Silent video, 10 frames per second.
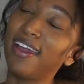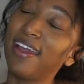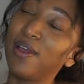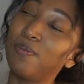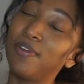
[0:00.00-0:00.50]

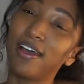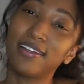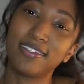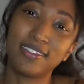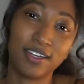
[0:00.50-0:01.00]
am not
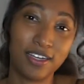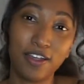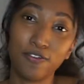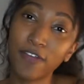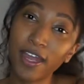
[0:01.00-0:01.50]
necessarily a
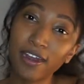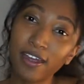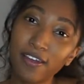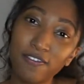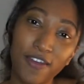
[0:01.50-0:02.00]
fan
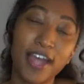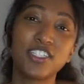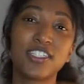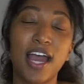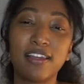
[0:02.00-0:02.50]
of.
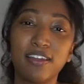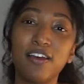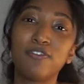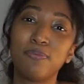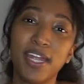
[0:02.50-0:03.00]
I
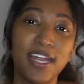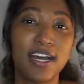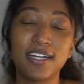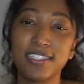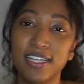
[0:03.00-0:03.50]
love making
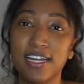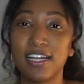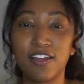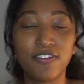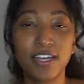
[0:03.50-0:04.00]
content. I
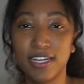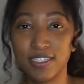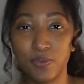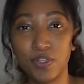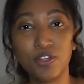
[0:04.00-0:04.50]
love
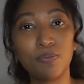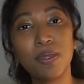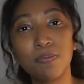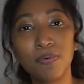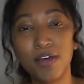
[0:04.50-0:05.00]
connecting with new
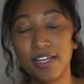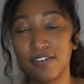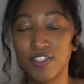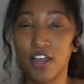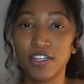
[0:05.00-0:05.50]
people. I
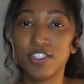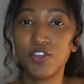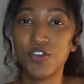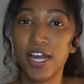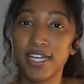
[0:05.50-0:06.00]
love talking to
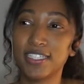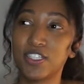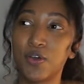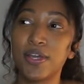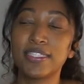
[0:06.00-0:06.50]
you guys.
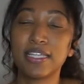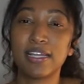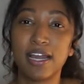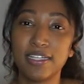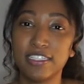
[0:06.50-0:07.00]
So it's a
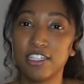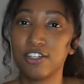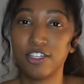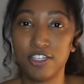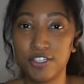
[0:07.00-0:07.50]
lot easier
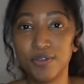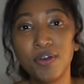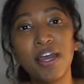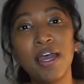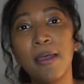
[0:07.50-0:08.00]
to do,
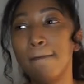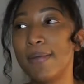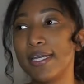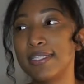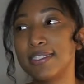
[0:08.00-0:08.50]

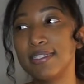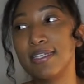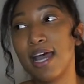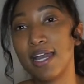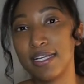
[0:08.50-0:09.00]
but it's
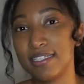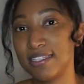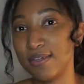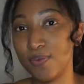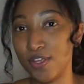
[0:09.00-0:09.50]
not
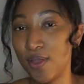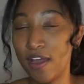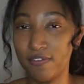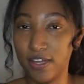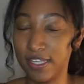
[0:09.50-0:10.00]
easy when you
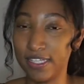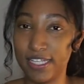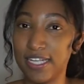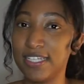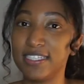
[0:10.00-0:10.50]
have other
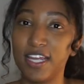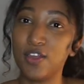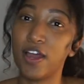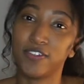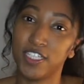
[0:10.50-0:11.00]
things that you
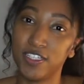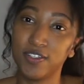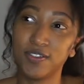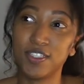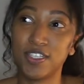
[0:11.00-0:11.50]
have to do.
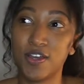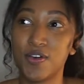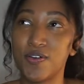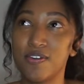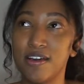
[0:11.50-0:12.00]

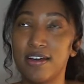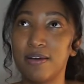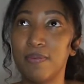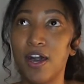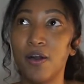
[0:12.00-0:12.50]
So
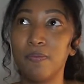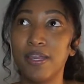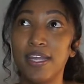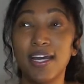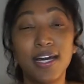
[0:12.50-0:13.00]
I'll
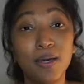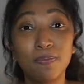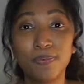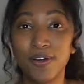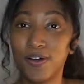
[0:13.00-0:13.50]
be up
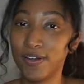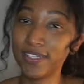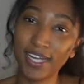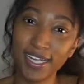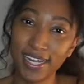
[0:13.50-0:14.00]
all
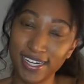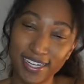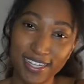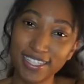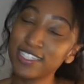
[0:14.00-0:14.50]
night
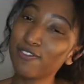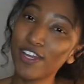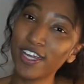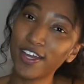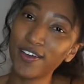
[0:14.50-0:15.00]
editing this
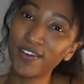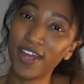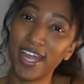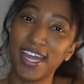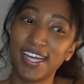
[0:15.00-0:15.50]
video
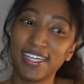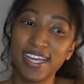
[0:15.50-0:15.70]
and